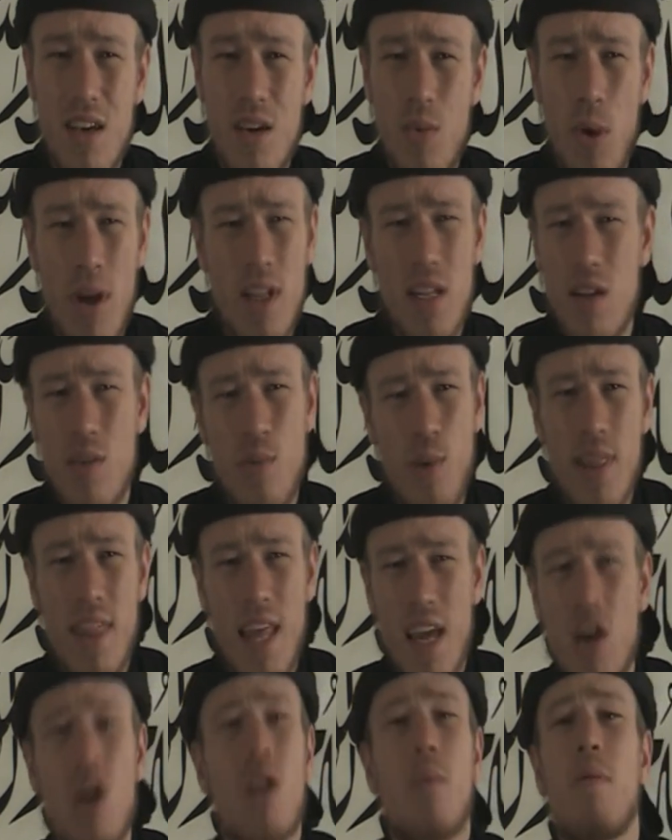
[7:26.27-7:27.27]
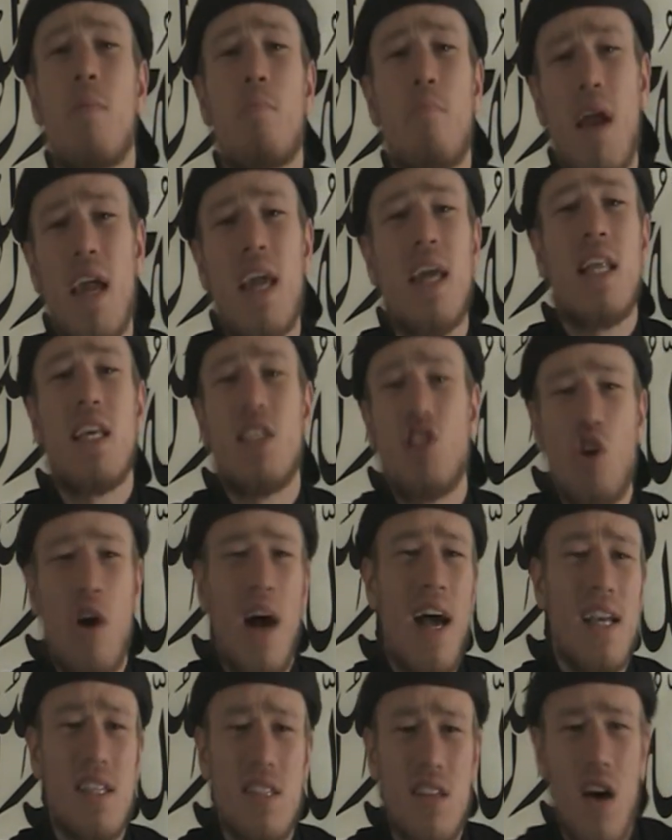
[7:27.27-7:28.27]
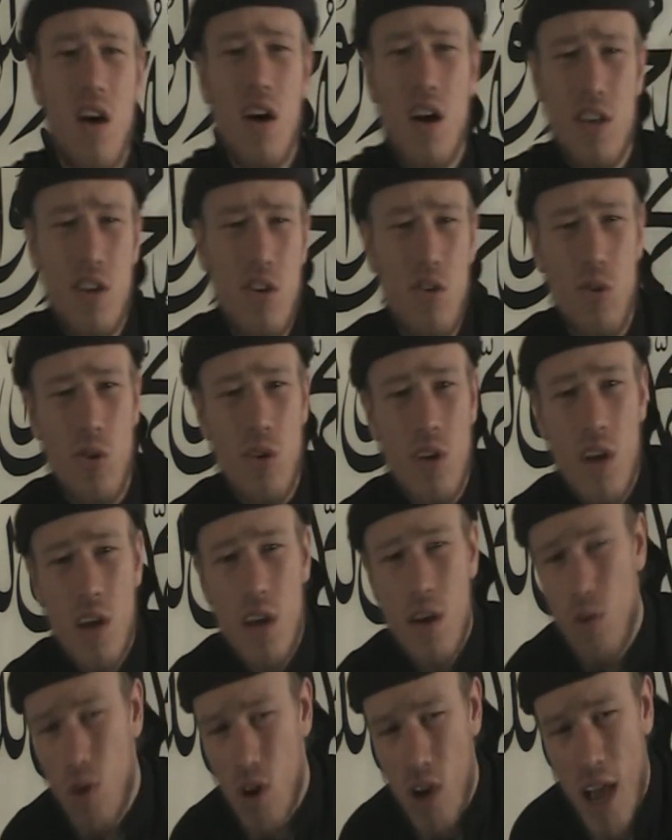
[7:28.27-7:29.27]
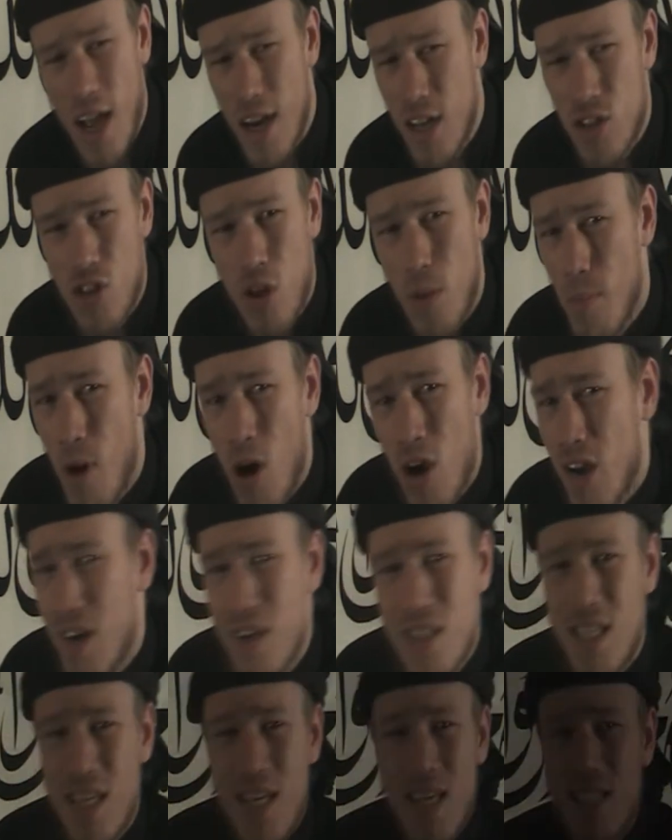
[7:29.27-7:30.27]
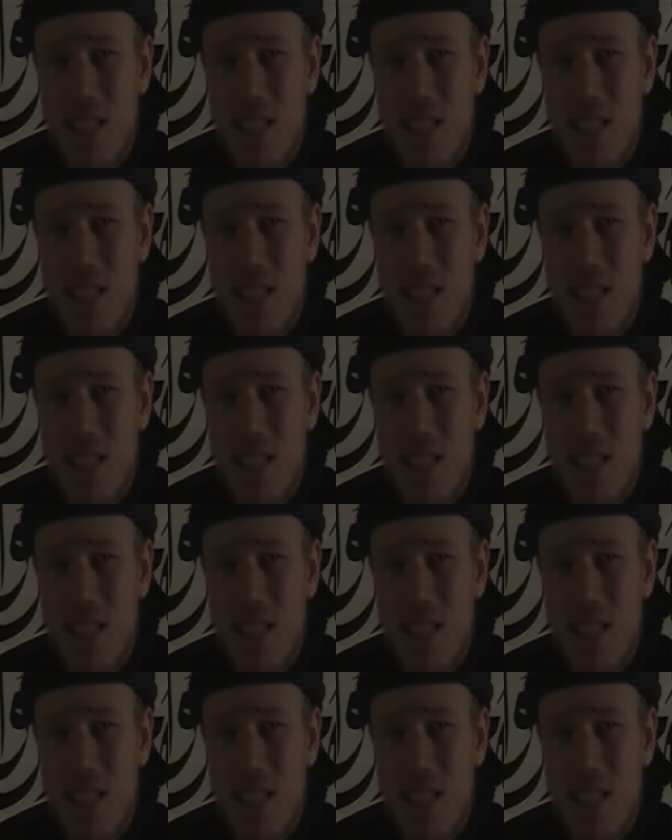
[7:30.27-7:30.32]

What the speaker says: When they could have been breaking into your house to hurt you. What kind of democracy